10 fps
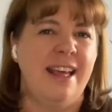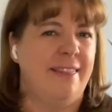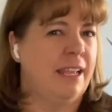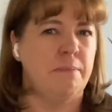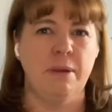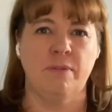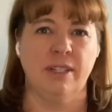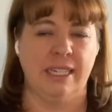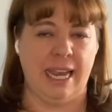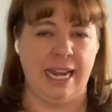They can be
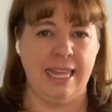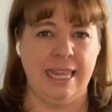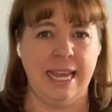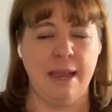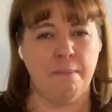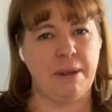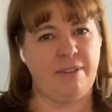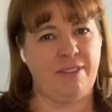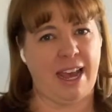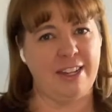really anything, but
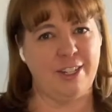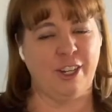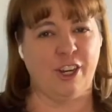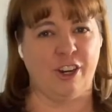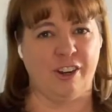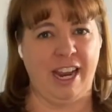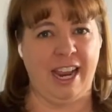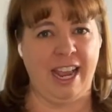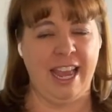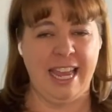if that's
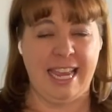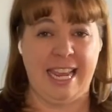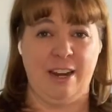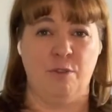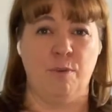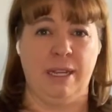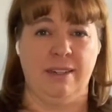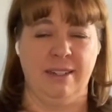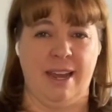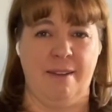occurring in a
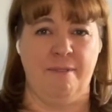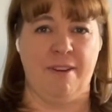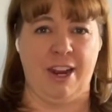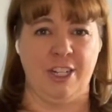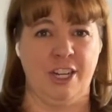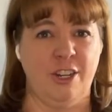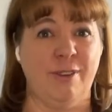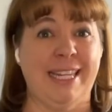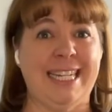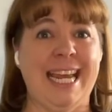real-time fashion,
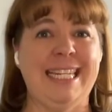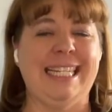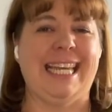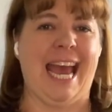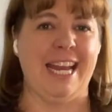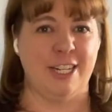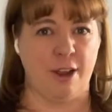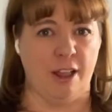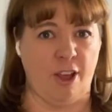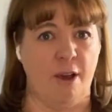you tend to catch
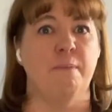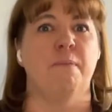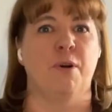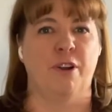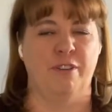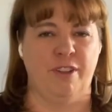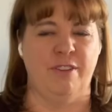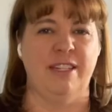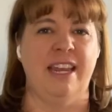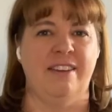a lot more of
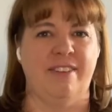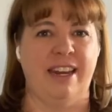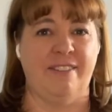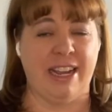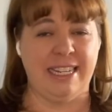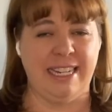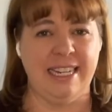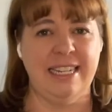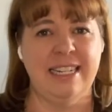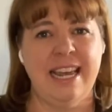those innovative
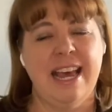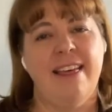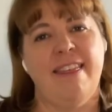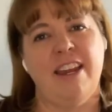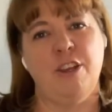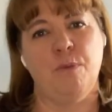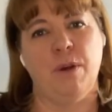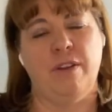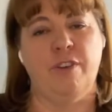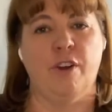ideas than you
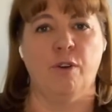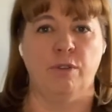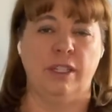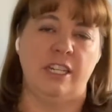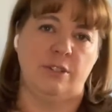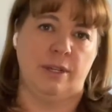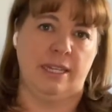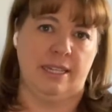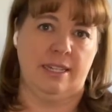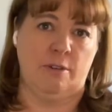would if you're only doing
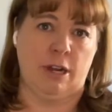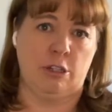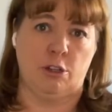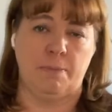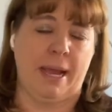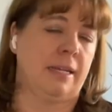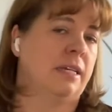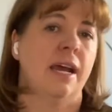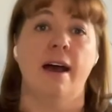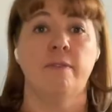this in retrospect.
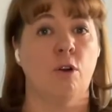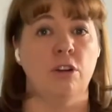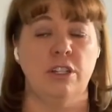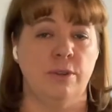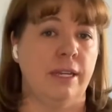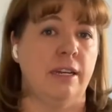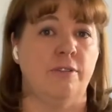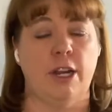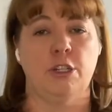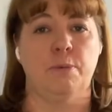Of course, doing it in
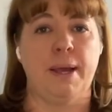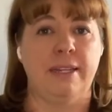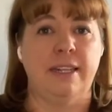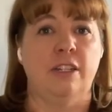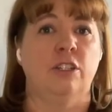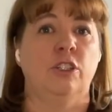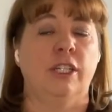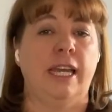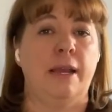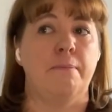retrospect and
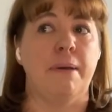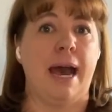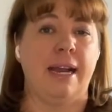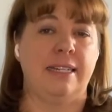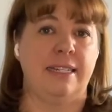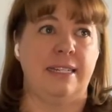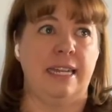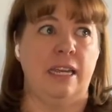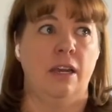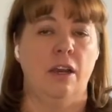looking back to
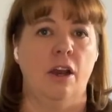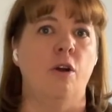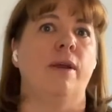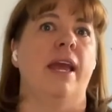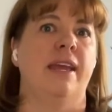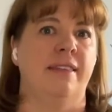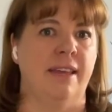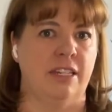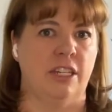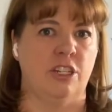see, okay, in
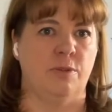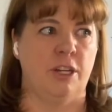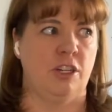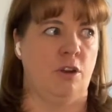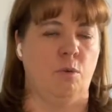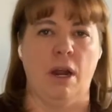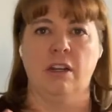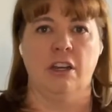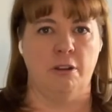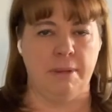that situation, what
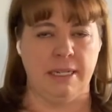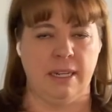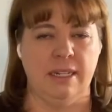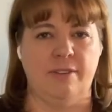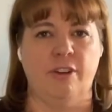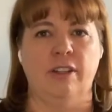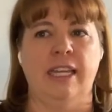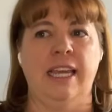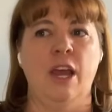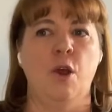could have been done
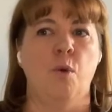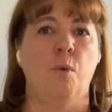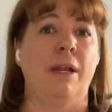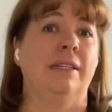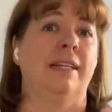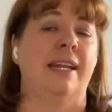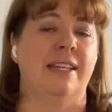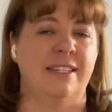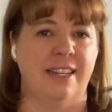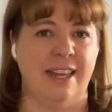differently, what led
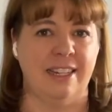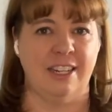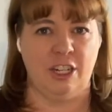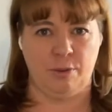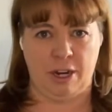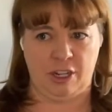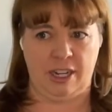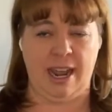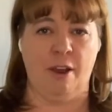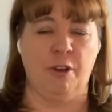us to that
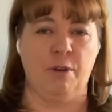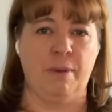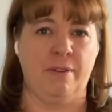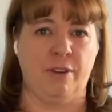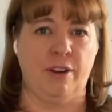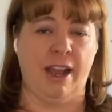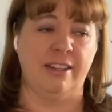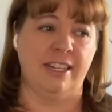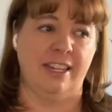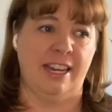situation, how could we have
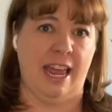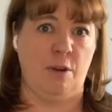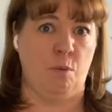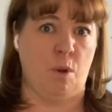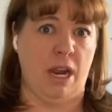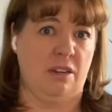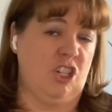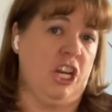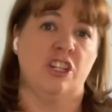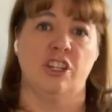reacted, and what
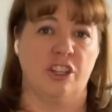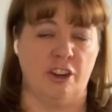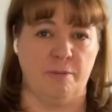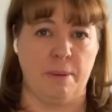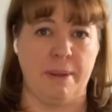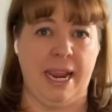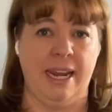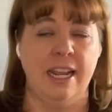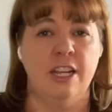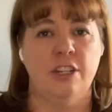changes could have been
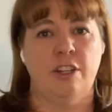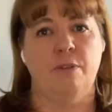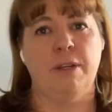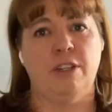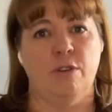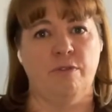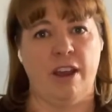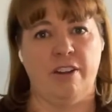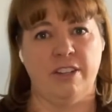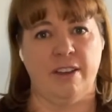made so that we don't
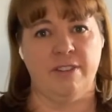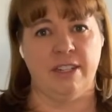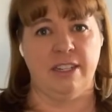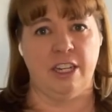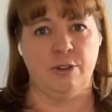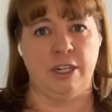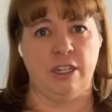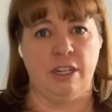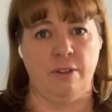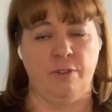find ourselves in the
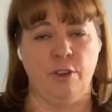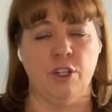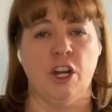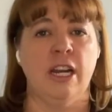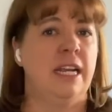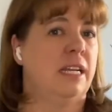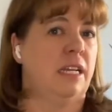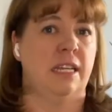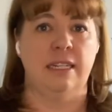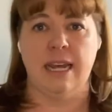situation in the future
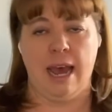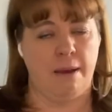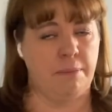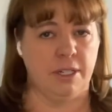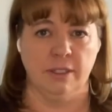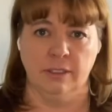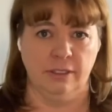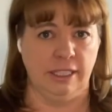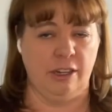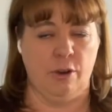is
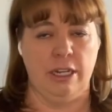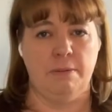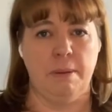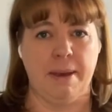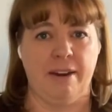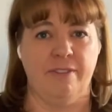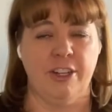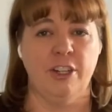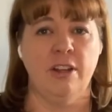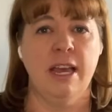absolutely going to be
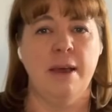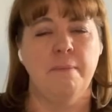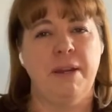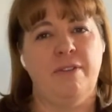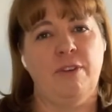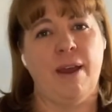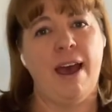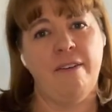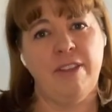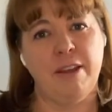beneficial. But if you
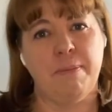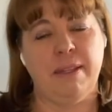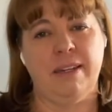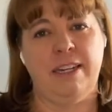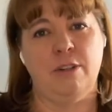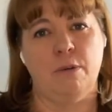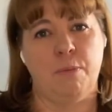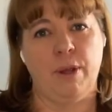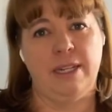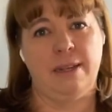have the ability to
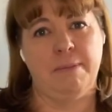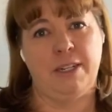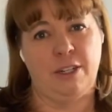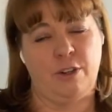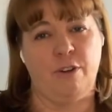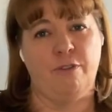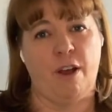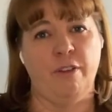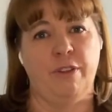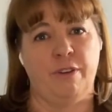appoint someone to sort of
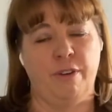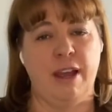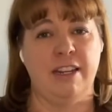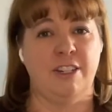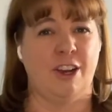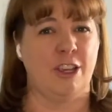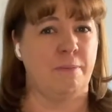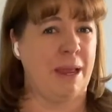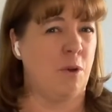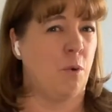follow through and
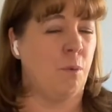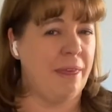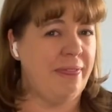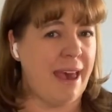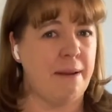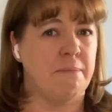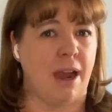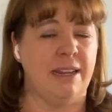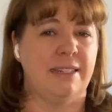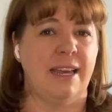document with that
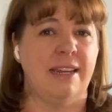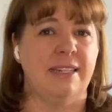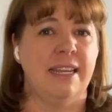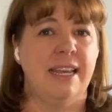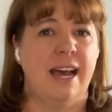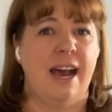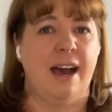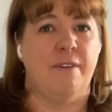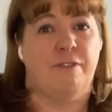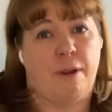mindset
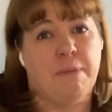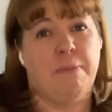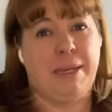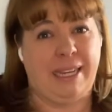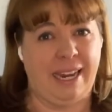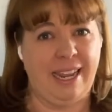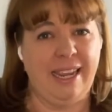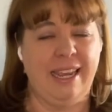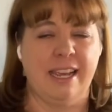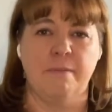from the
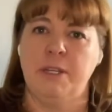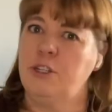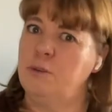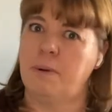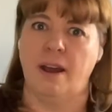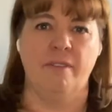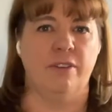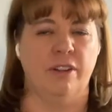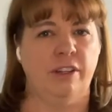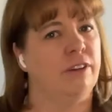beginning, it can be super
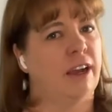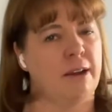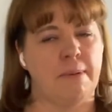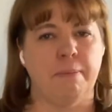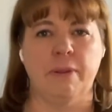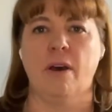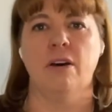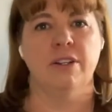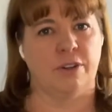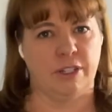helpful and you can come up with
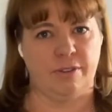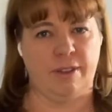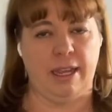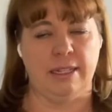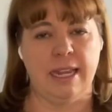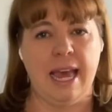all sorts of things